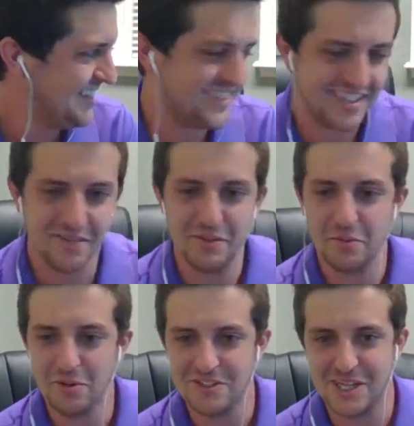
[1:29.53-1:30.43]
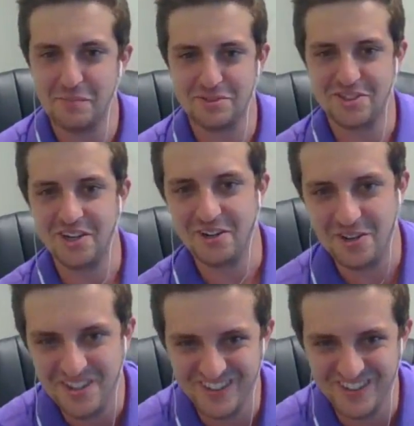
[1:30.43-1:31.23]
This is gonna be the worst episode.